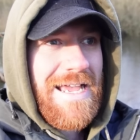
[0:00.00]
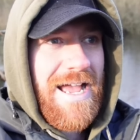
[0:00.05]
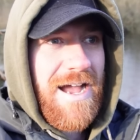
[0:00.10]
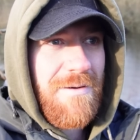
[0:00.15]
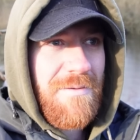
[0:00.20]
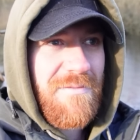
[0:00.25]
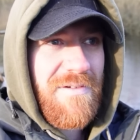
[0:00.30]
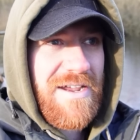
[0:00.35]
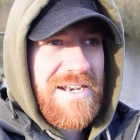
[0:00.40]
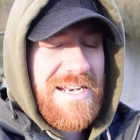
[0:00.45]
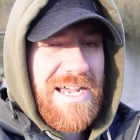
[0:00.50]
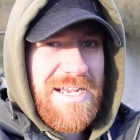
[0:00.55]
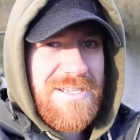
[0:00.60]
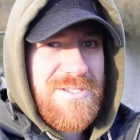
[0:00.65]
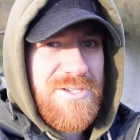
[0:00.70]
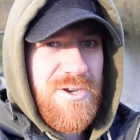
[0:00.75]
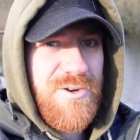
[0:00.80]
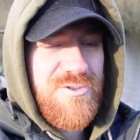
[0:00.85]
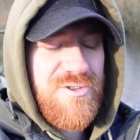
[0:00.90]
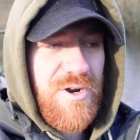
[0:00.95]
and we've had
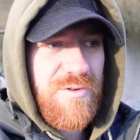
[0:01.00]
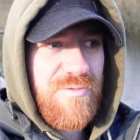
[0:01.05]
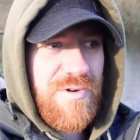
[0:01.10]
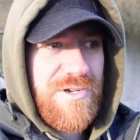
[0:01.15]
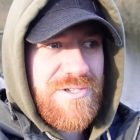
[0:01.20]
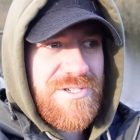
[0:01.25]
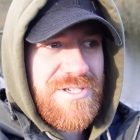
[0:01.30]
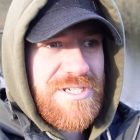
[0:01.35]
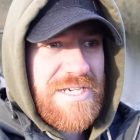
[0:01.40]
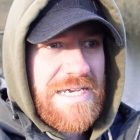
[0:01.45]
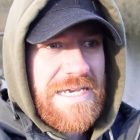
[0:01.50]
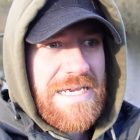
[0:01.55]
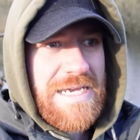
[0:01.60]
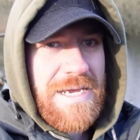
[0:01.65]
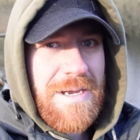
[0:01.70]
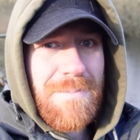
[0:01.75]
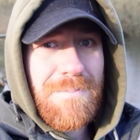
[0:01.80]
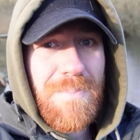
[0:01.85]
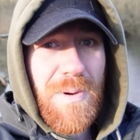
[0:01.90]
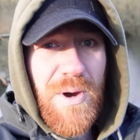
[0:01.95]
like two drop runs
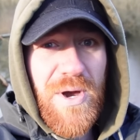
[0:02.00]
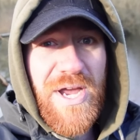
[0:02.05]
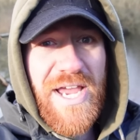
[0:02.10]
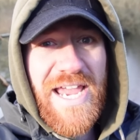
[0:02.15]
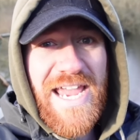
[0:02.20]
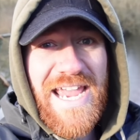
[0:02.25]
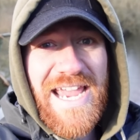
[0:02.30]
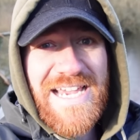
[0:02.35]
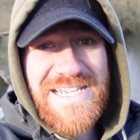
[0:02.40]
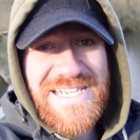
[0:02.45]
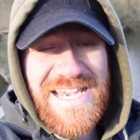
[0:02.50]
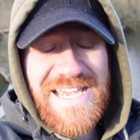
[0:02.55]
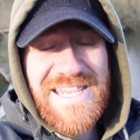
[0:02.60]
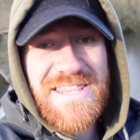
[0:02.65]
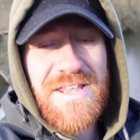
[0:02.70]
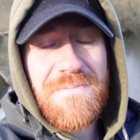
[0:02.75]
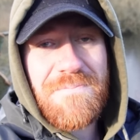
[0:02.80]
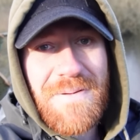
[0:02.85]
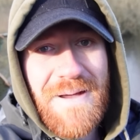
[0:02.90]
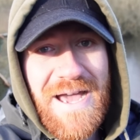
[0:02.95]
but it is
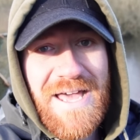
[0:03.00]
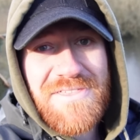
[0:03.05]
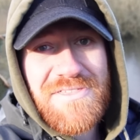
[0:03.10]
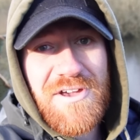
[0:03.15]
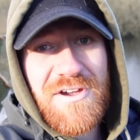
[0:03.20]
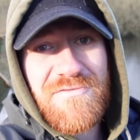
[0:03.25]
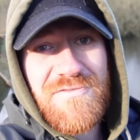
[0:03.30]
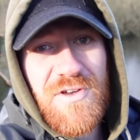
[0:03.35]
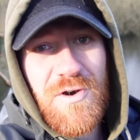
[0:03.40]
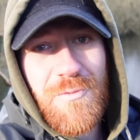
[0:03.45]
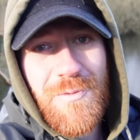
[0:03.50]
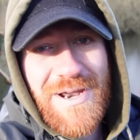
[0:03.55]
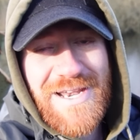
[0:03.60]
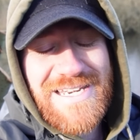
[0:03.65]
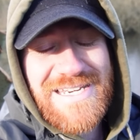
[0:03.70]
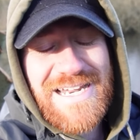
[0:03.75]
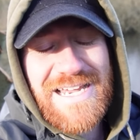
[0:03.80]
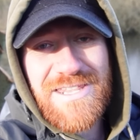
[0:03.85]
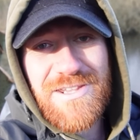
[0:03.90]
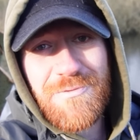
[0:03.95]
in the path of the
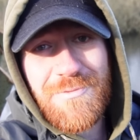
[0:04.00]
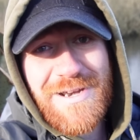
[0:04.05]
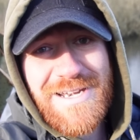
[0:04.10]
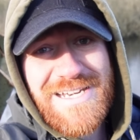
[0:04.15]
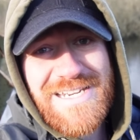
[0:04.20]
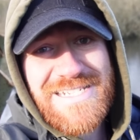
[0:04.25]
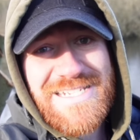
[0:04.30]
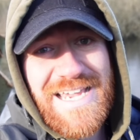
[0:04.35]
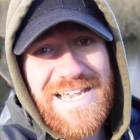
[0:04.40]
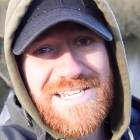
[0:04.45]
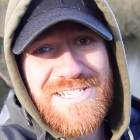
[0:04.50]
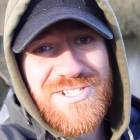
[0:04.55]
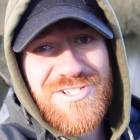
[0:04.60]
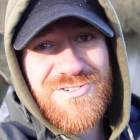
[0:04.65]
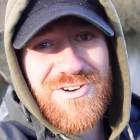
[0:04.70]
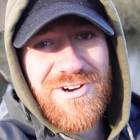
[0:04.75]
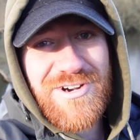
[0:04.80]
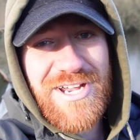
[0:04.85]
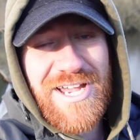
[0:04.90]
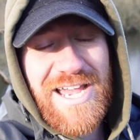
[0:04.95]
wind and the wind is getting
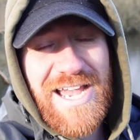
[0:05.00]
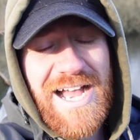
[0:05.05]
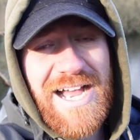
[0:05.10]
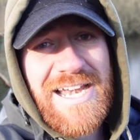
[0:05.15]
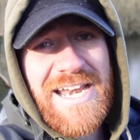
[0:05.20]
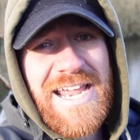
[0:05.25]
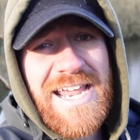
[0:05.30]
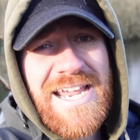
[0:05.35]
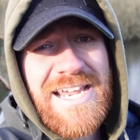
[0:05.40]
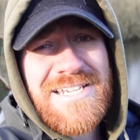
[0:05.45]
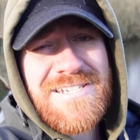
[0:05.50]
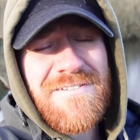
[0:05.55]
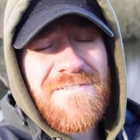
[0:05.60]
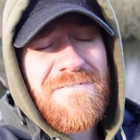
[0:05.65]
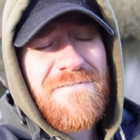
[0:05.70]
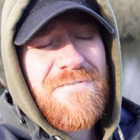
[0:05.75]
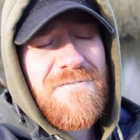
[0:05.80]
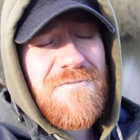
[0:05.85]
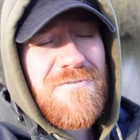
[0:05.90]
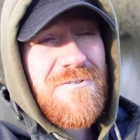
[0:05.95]
stronger and it is
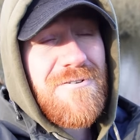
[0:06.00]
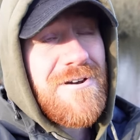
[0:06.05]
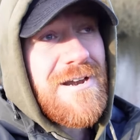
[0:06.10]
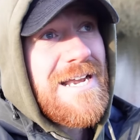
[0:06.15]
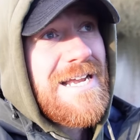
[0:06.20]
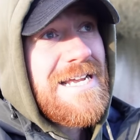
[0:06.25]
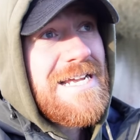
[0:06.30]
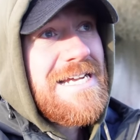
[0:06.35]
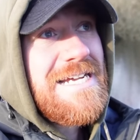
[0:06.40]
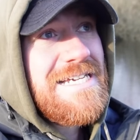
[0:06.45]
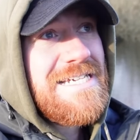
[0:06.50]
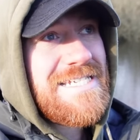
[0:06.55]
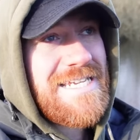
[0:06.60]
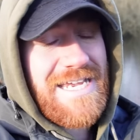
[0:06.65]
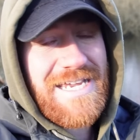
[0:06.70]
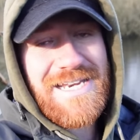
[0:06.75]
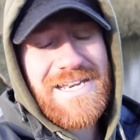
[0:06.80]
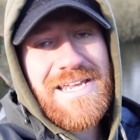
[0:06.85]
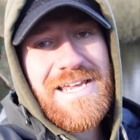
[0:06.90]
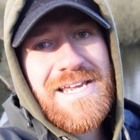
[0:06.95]

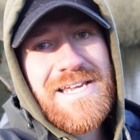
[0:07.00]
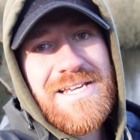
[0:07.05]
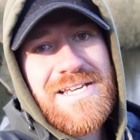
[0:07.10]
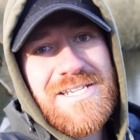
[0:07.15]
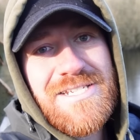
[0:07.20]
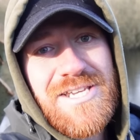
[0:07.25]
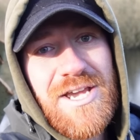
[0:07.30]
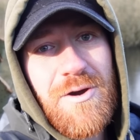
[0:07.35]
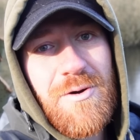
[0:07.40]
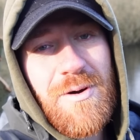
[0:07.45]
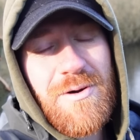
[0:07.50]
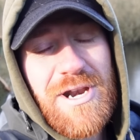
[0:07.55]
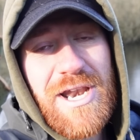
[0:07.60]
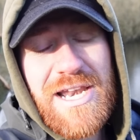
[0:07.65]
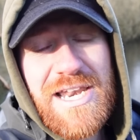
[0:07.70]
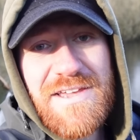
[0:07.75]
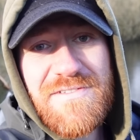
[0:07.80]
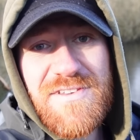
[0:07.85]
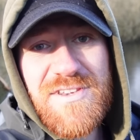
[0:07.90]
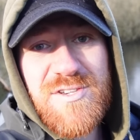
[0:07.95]
freezing. So I'm gonna
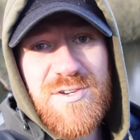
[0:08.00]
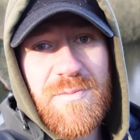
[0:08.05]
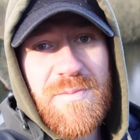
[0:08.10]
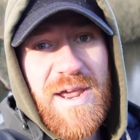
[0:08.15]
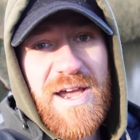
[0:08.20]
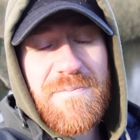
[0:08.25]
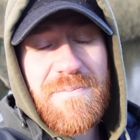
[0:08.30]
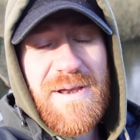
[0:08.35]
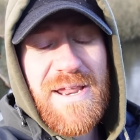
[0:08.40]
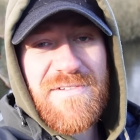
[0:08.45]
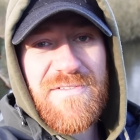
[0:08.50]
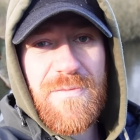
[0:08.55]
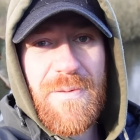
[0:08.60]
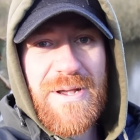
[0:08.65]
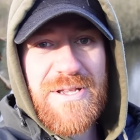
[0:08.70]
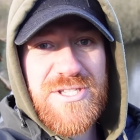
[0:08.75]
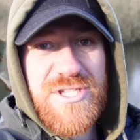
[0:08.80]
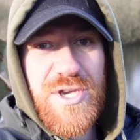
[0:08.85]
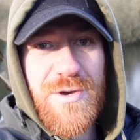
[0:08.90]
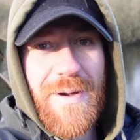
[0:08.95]
leave this swim now. I've been here for
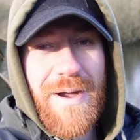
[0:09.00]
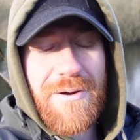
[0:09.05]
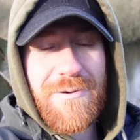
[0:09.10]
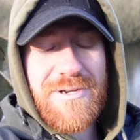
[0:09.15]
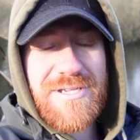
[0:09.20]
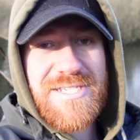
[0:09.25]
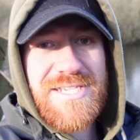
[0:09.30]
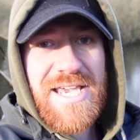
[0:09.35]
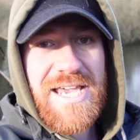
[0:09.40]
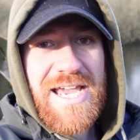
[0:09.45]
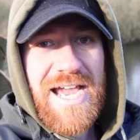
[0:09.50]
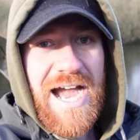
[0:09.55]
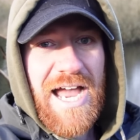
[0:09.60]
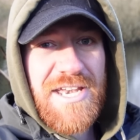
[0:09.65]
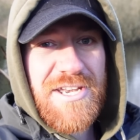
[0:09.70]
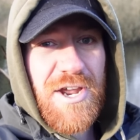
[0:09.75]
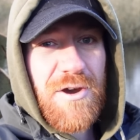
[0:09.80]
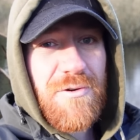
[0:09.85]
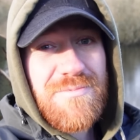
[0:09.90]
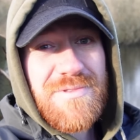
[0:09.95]
about two hours. I
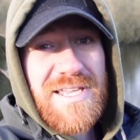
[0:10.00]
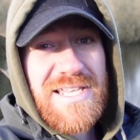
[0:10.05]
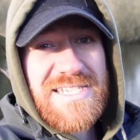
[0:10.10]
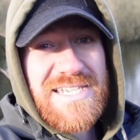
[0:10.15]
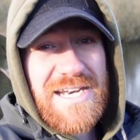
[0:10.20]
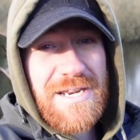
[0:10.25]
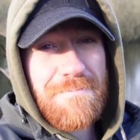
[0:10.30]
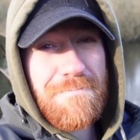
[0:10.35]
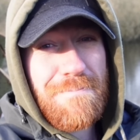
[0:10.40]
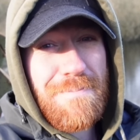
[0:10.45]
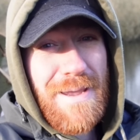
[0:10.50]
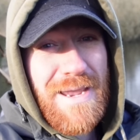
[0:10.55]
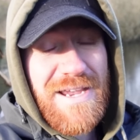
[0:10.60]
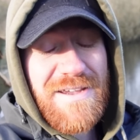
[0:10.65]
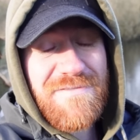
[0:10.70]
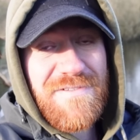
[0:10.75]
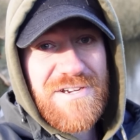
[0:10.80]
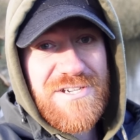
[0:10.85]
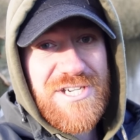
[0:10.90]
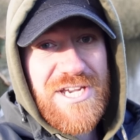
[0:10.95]
don't think there's any big
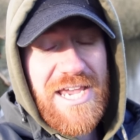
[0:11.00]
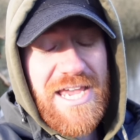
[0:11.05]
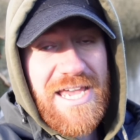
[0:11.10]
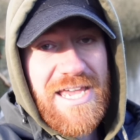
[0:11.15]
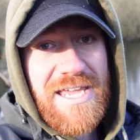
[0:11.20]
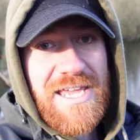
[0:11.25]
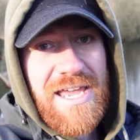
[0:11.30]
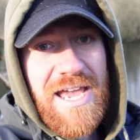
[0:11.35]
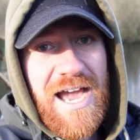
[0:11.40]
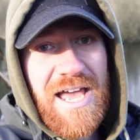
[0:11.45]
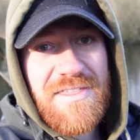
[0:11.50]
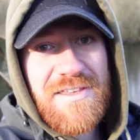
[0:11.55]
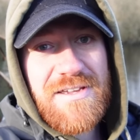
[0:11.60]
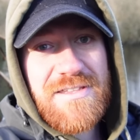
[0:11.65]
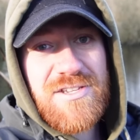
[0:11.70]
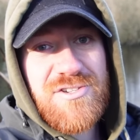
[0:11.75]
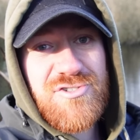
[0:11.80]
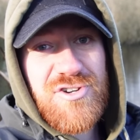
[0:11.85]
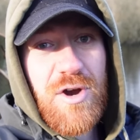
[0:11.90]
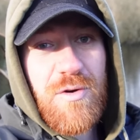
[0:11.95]
fish here. I think
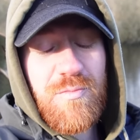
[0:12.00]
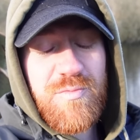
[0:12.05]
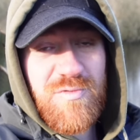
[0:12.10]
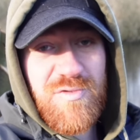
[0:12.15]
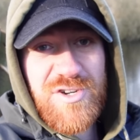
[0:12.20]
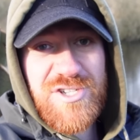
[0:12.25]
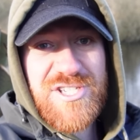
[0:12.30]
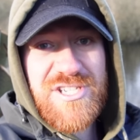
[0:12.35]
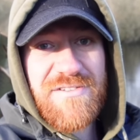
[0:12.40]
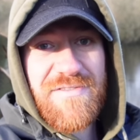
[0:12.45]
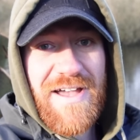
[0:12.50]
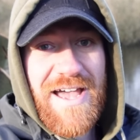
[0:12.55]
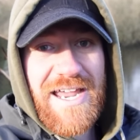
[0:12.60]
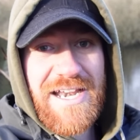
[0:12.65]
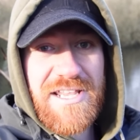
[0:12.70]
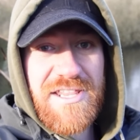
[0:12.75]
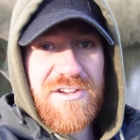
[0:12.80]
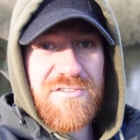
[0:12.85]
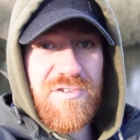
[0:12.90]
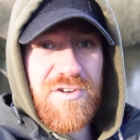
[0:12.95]
the drop runs I've
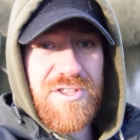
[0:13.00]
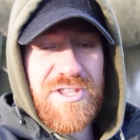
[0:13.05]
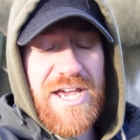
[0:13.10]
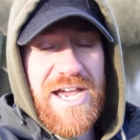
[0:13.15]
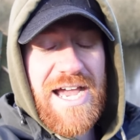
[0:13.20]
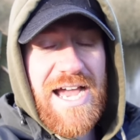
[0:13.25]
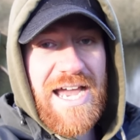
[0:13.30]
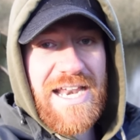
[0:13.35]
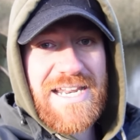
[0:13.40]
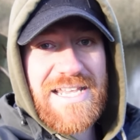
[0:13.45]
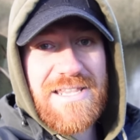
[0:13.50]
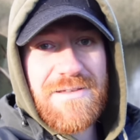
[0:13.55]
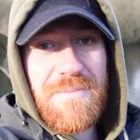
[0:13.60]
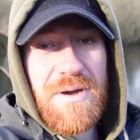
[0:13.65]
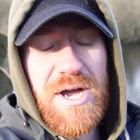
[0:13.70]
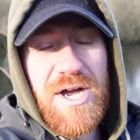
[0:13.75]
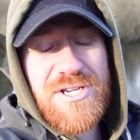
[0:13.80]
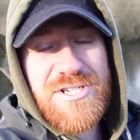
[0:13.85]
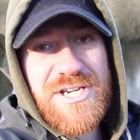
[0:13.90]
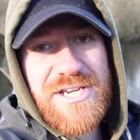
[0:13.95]
had in the run that I had in the
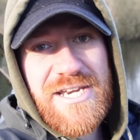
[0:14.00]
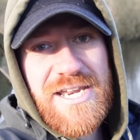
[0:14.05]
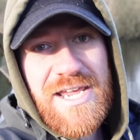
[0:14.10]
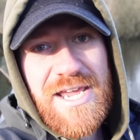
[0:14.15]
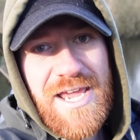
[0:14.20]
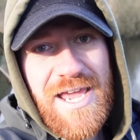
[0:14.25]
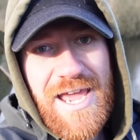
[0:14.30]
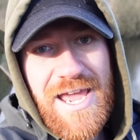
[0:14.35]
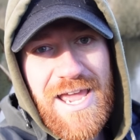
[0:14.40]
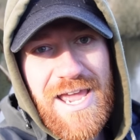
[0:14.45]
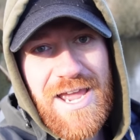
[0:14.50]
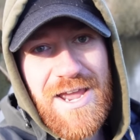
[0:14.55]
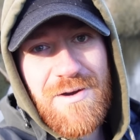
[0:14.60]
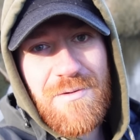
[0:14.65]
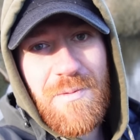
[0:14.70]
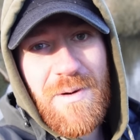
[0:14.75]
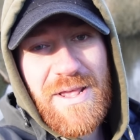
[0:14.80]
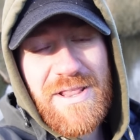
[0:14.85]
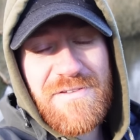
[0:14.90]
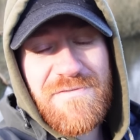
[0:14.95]
margin uh,
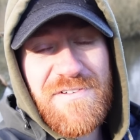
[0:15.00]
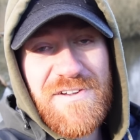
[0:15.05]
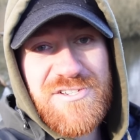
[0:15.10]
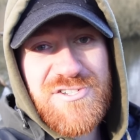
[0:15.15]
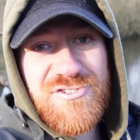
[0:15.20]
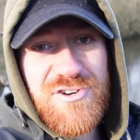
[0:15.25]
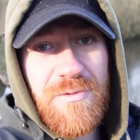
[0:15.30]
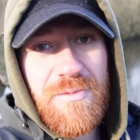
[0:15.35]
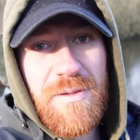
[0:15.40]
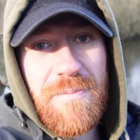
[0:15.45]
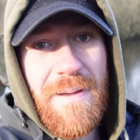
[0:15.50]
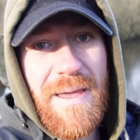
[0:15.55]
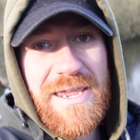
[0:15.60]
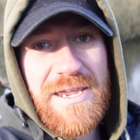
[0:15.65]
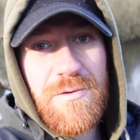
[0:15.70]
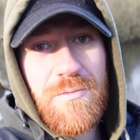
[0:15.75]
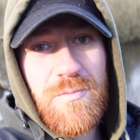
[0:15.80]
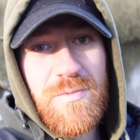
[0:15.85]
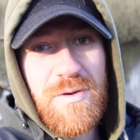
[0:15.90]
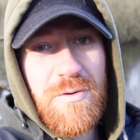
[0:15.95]
where the fish dropped the
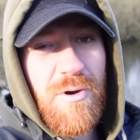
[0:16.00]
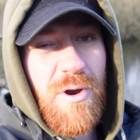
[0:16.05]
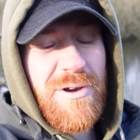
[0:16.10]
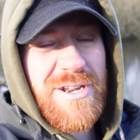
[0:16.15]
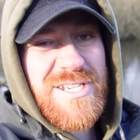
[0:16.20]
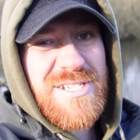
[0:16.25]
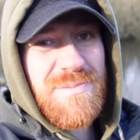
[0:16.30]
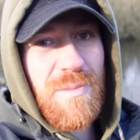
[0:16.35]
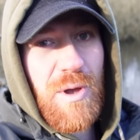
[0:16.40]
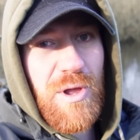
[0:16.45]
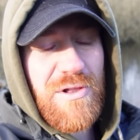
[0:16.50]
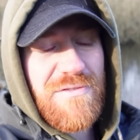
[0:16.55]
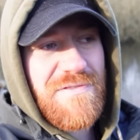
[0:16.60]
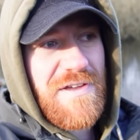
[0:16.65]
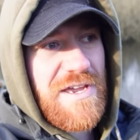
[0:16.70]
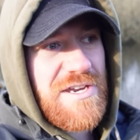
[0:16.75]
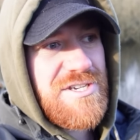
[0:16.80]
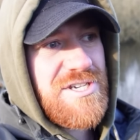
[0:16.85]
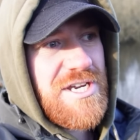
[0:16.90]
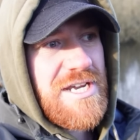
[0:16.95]
bait, there were only small
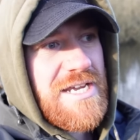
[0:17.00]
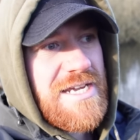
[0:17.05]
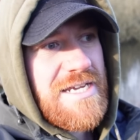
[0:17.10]
fish.